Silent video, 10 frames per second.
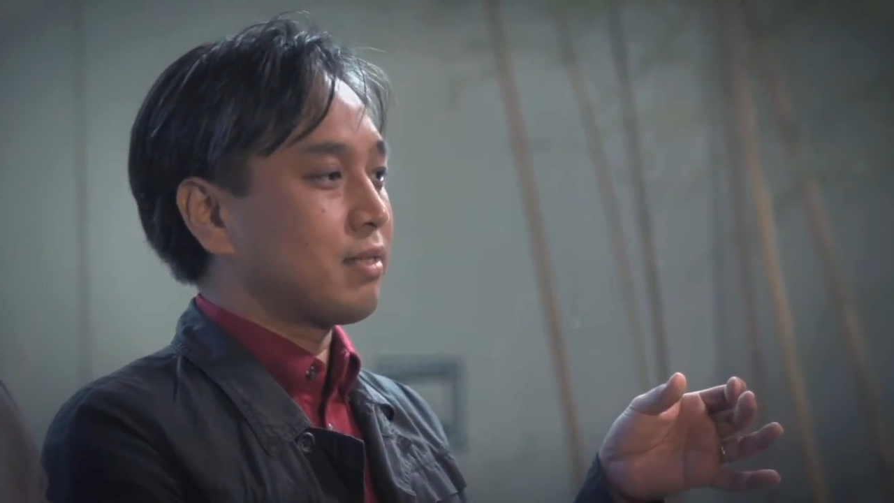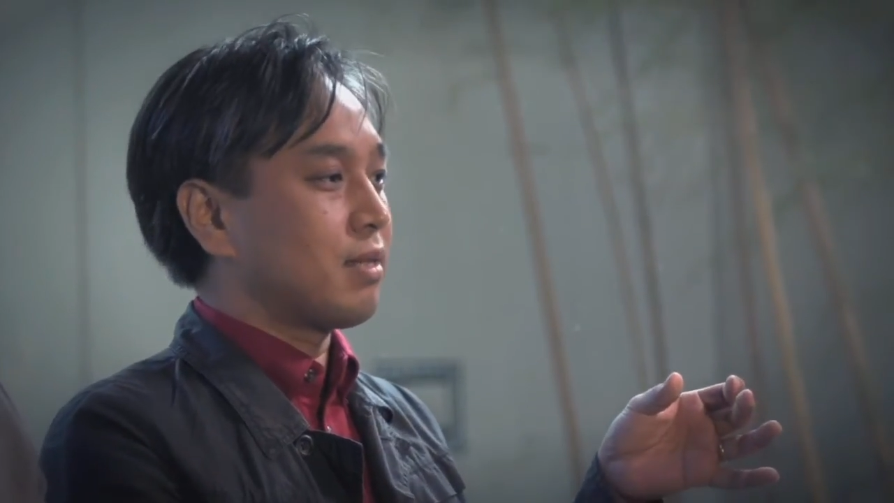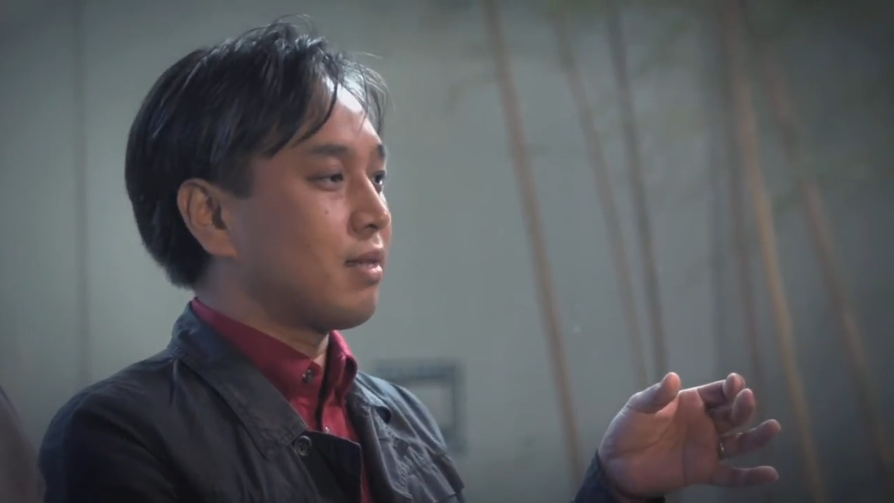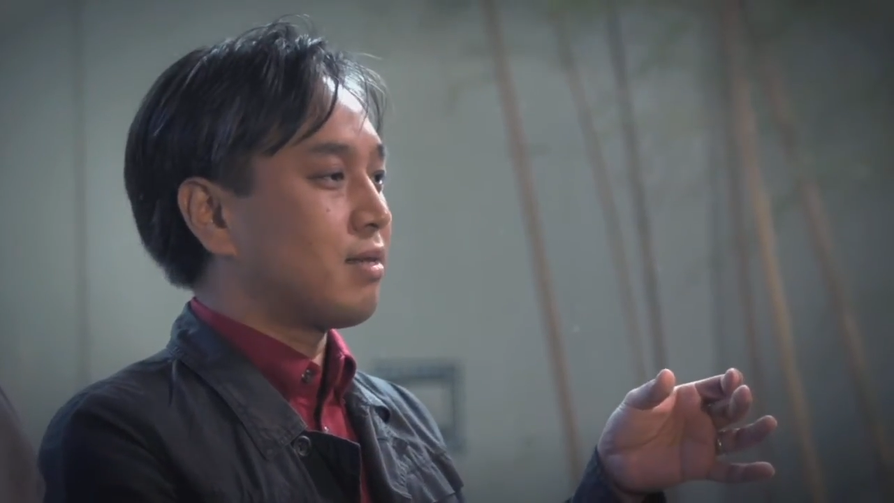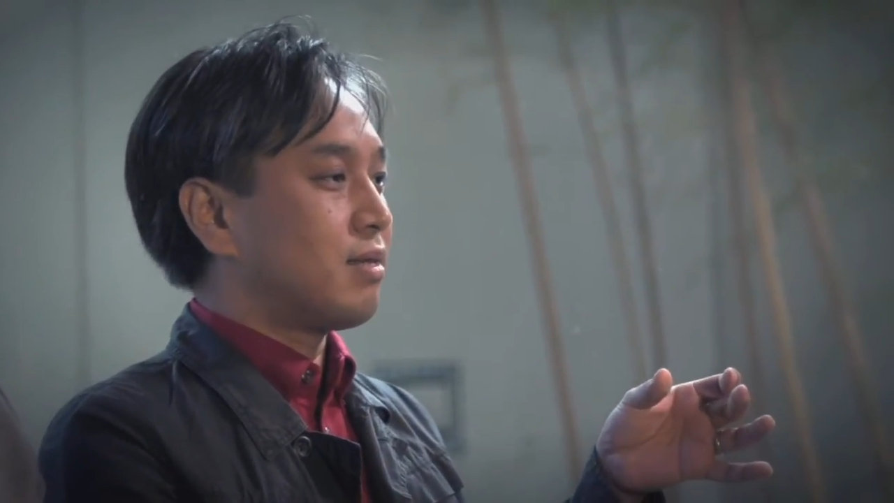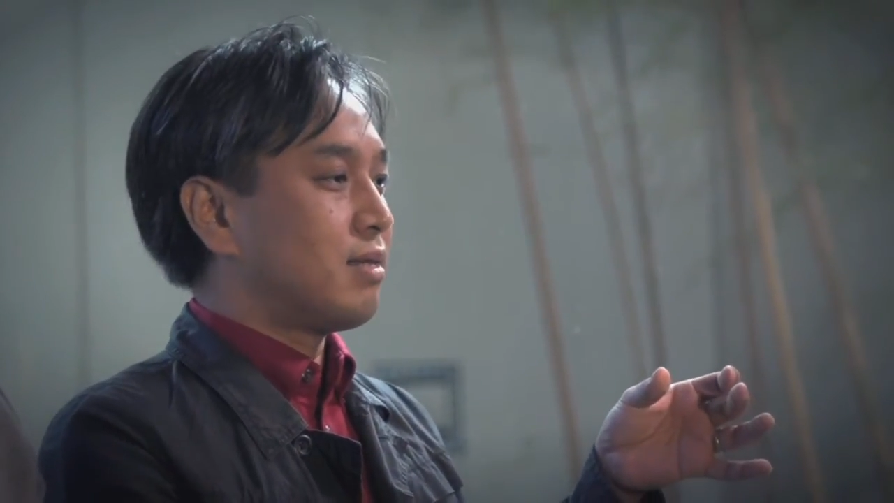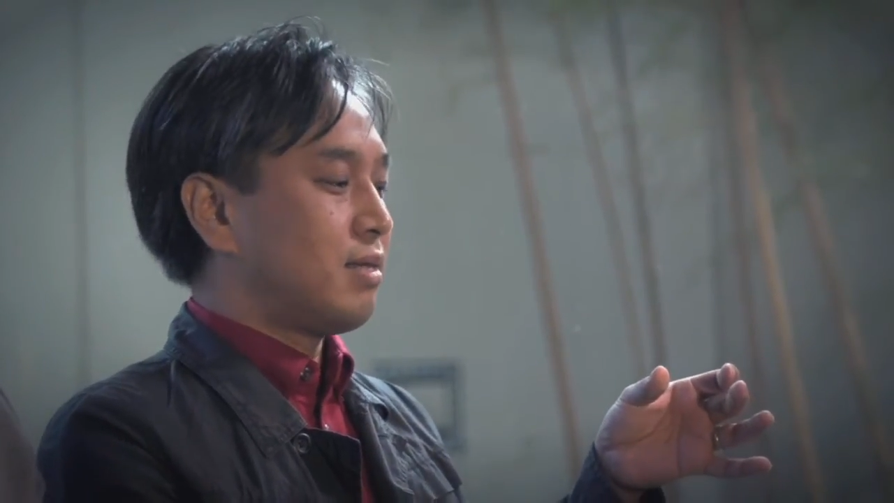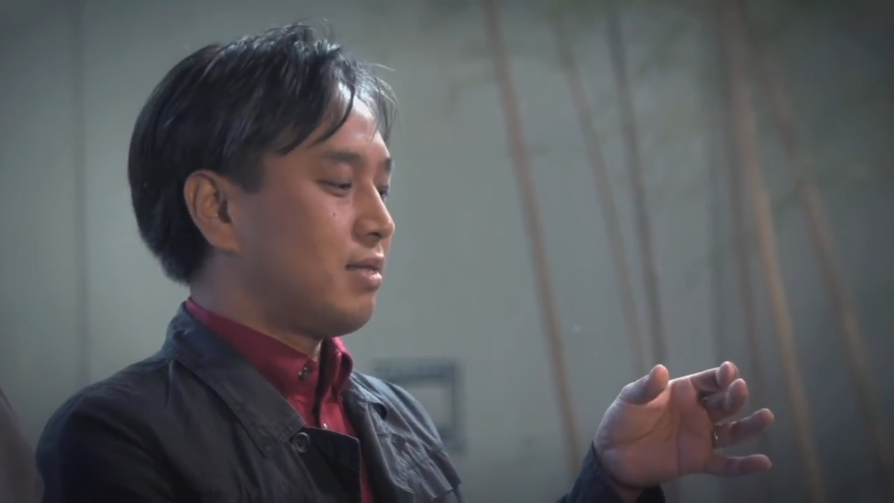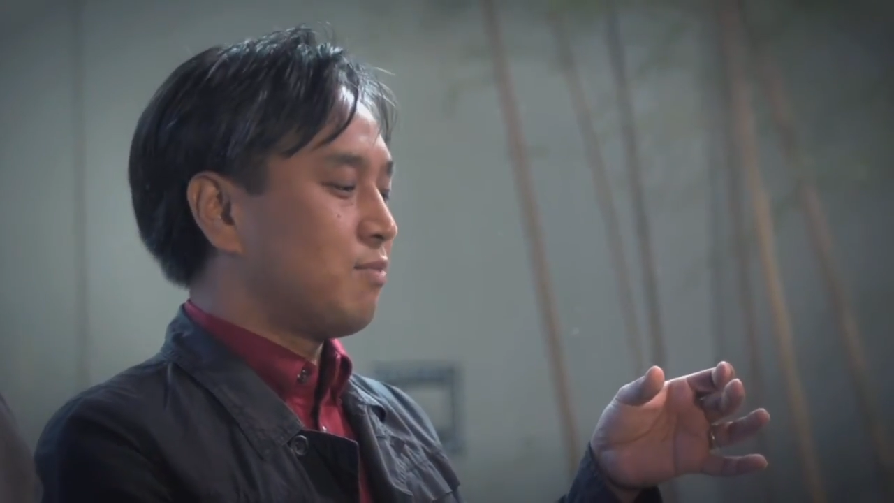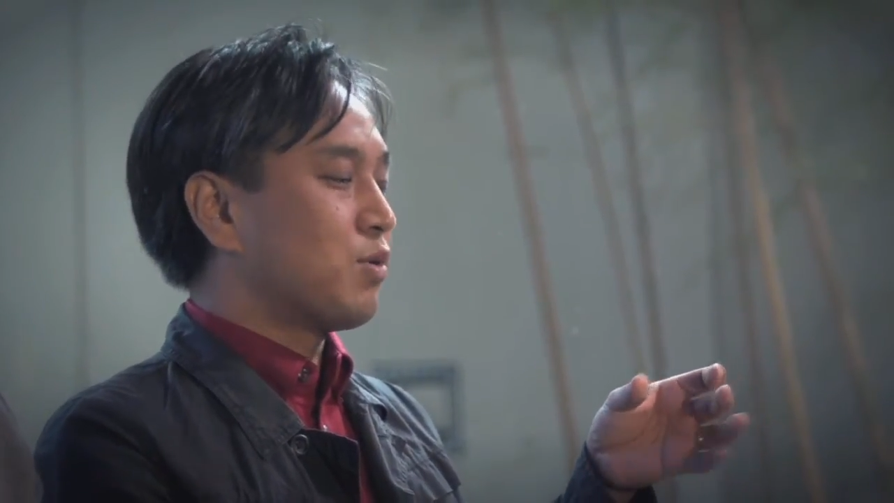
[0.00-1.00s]
in that little
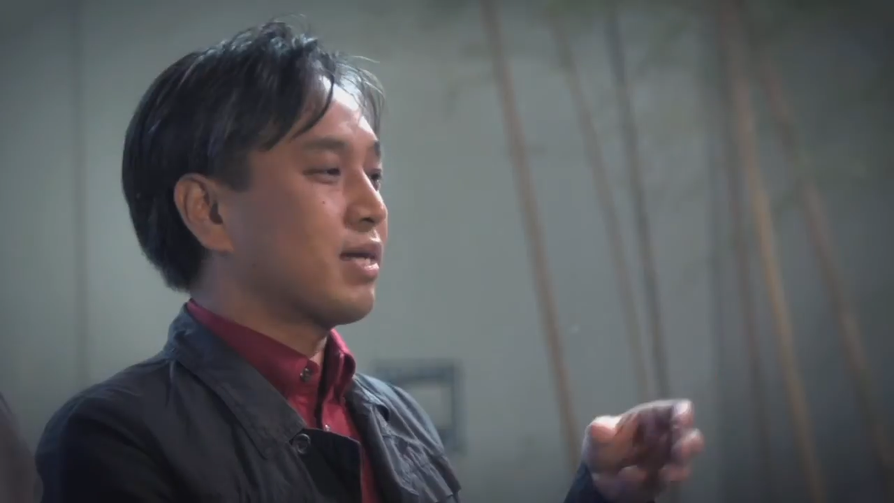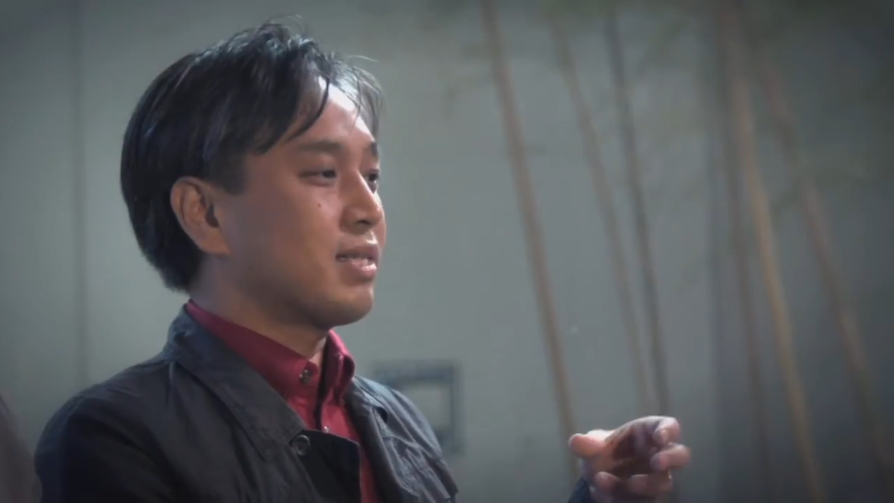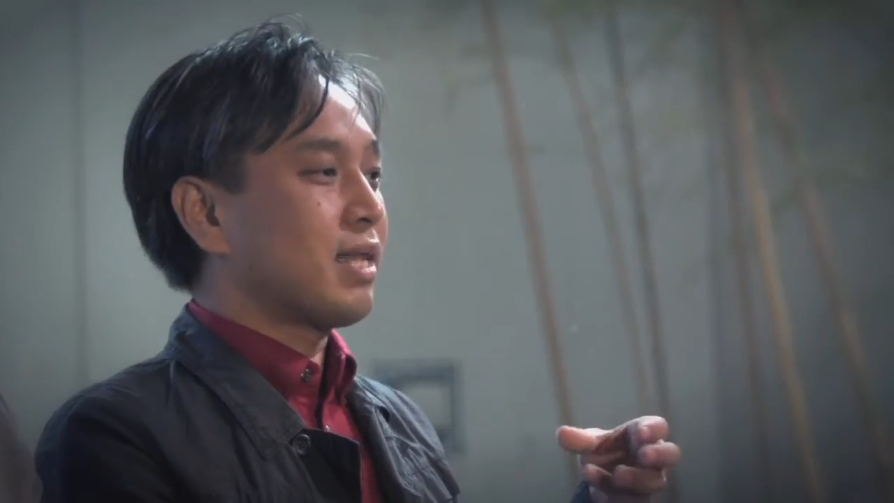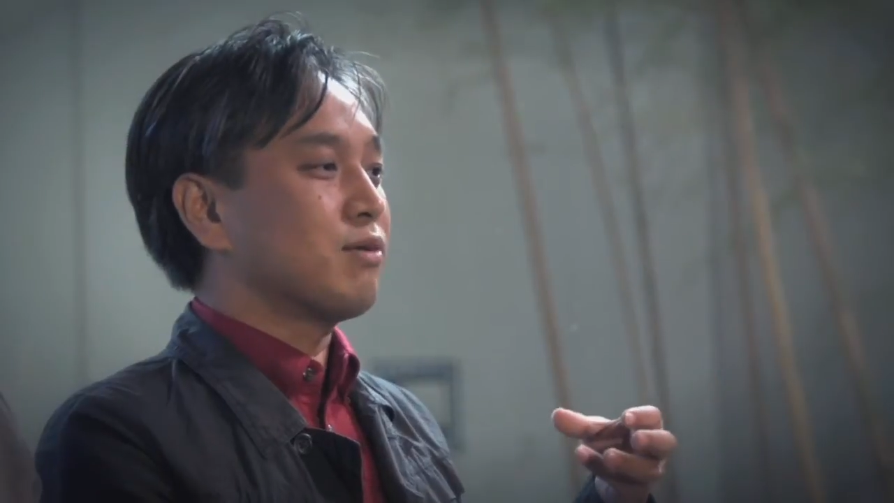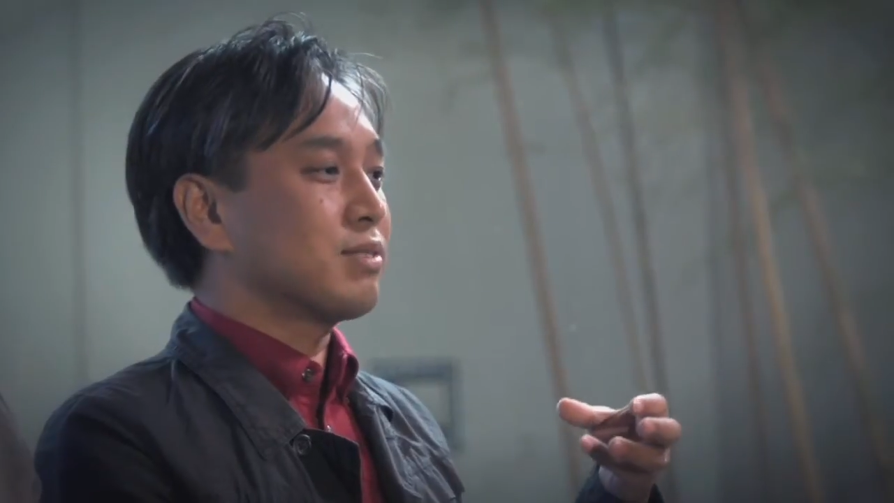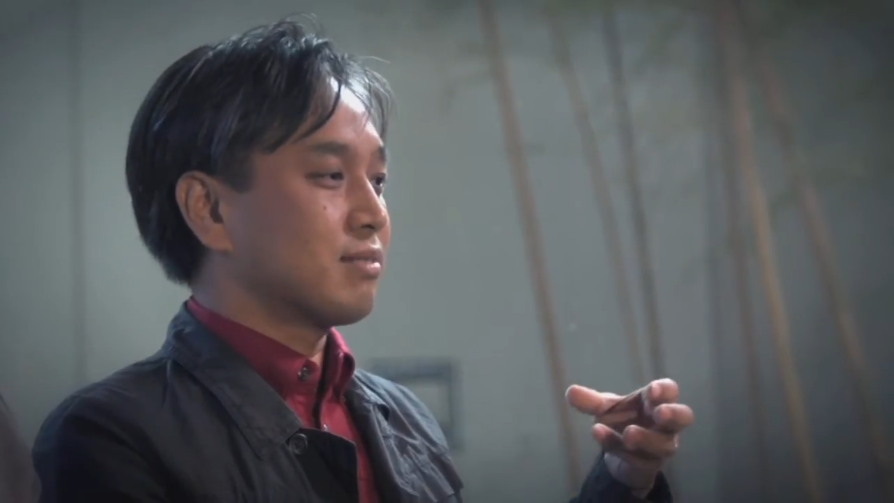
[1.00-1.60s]
machine again,